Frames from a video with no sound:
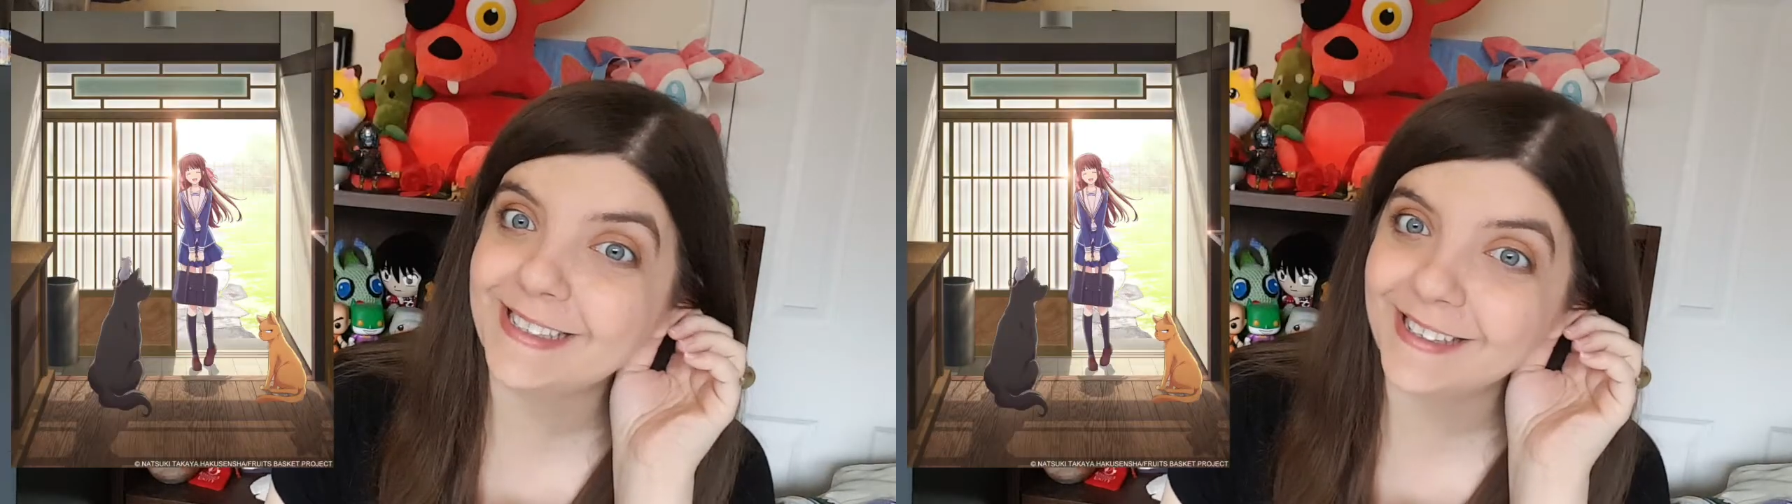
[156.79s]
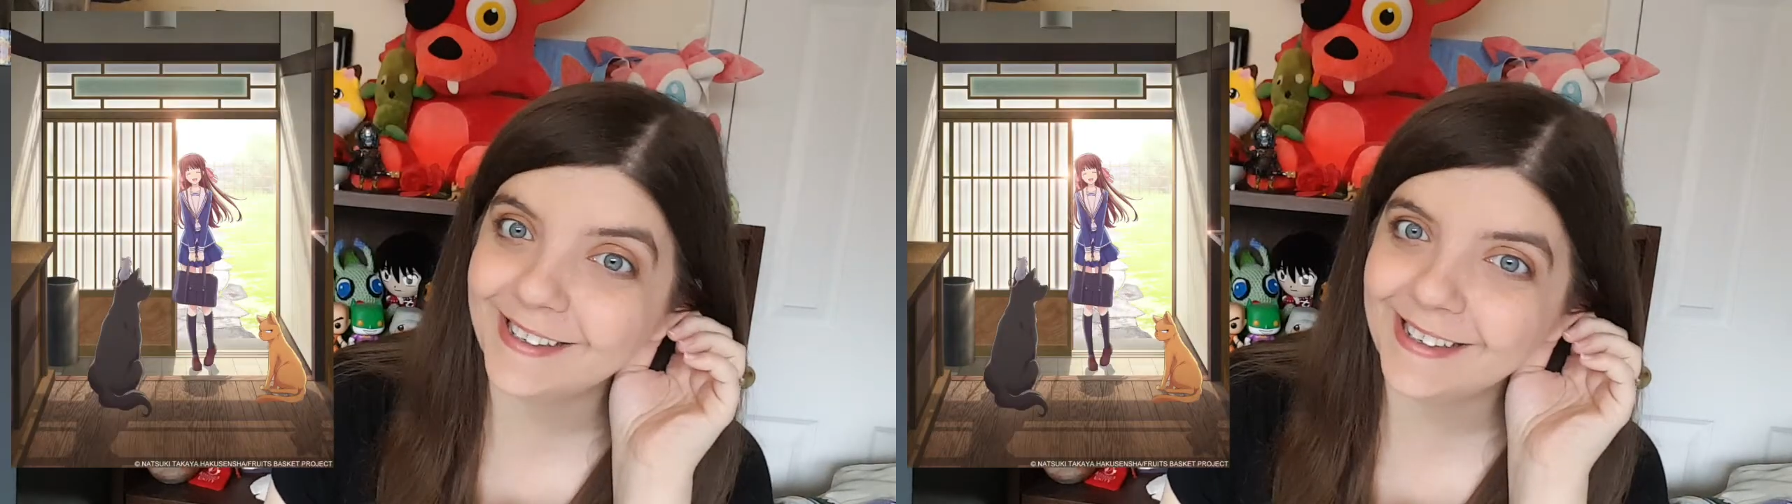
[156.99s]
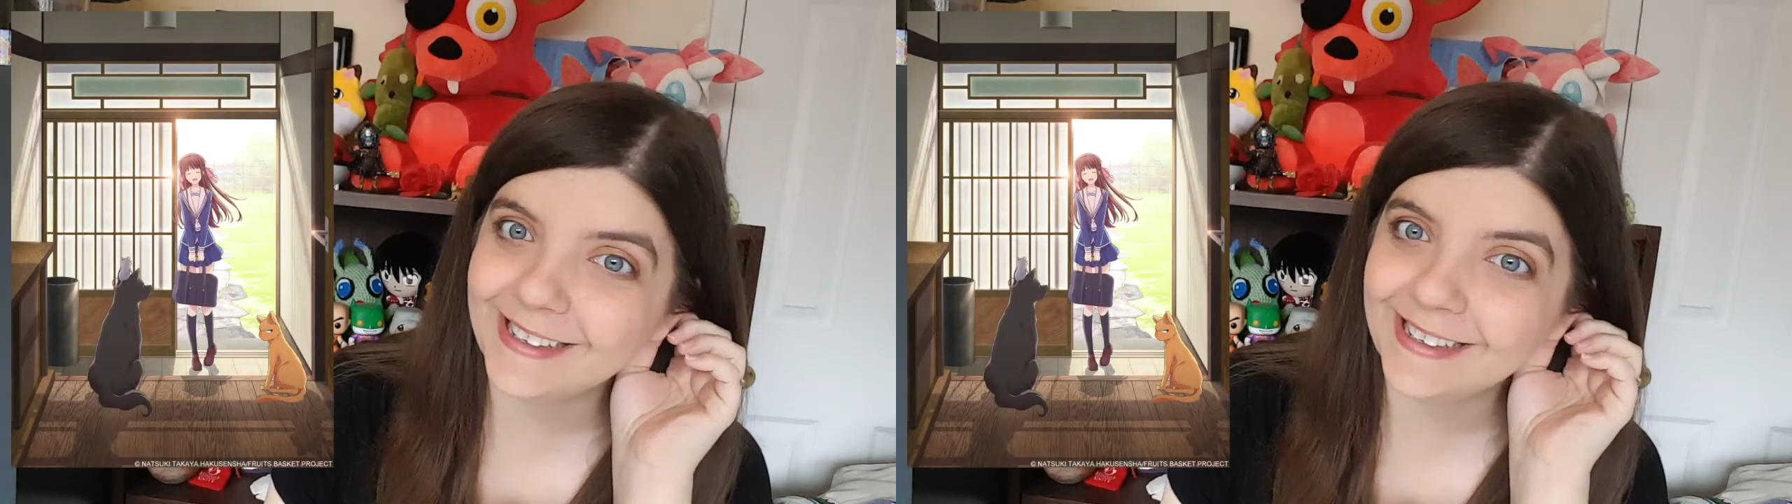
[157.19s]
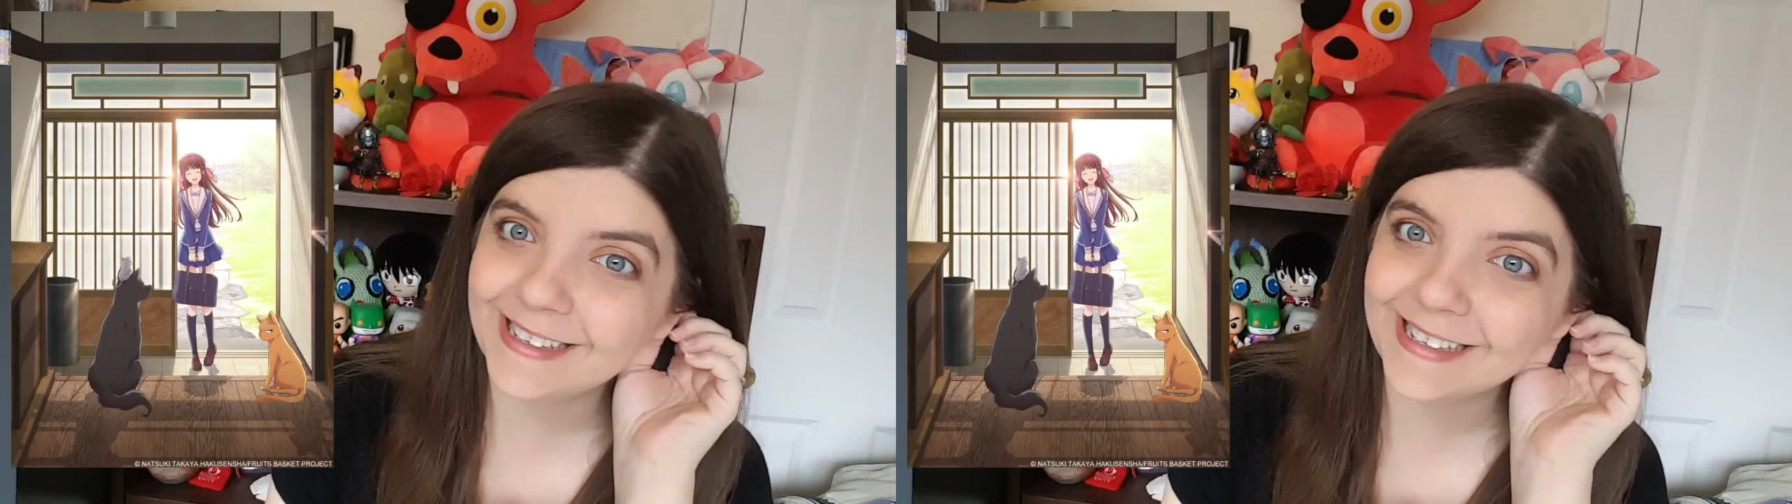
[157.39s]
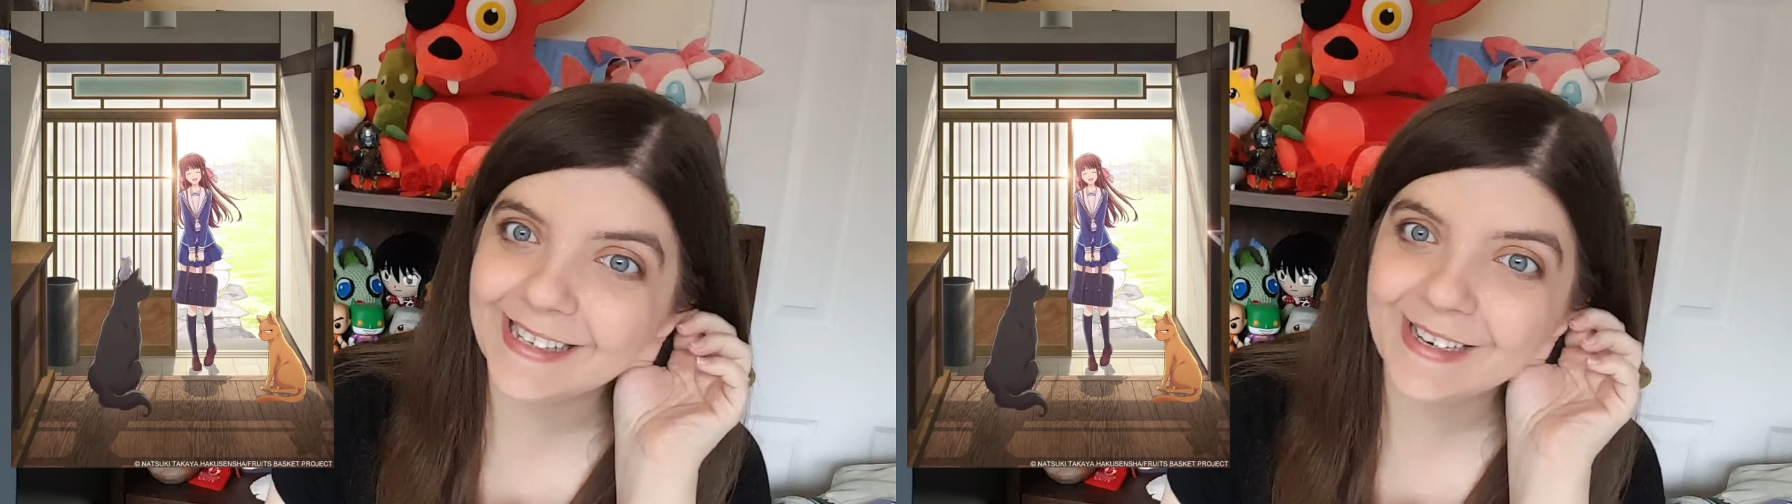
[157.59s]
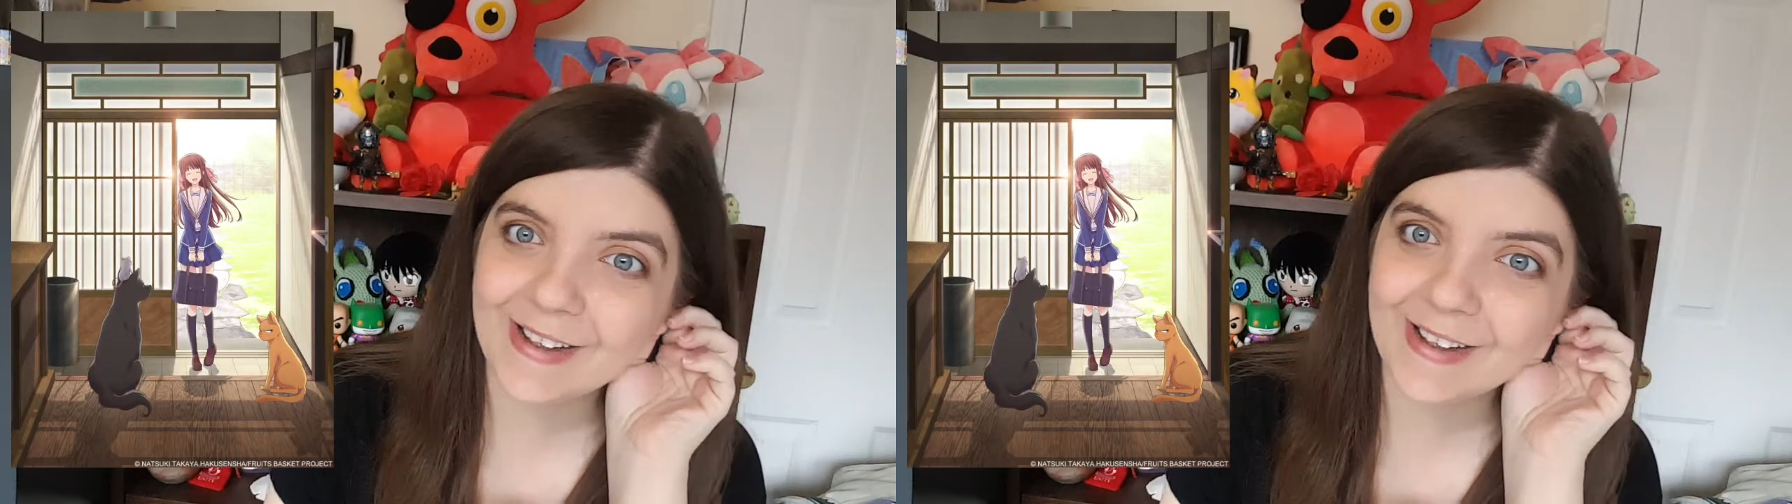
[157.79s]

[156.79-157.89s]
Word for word: good in the new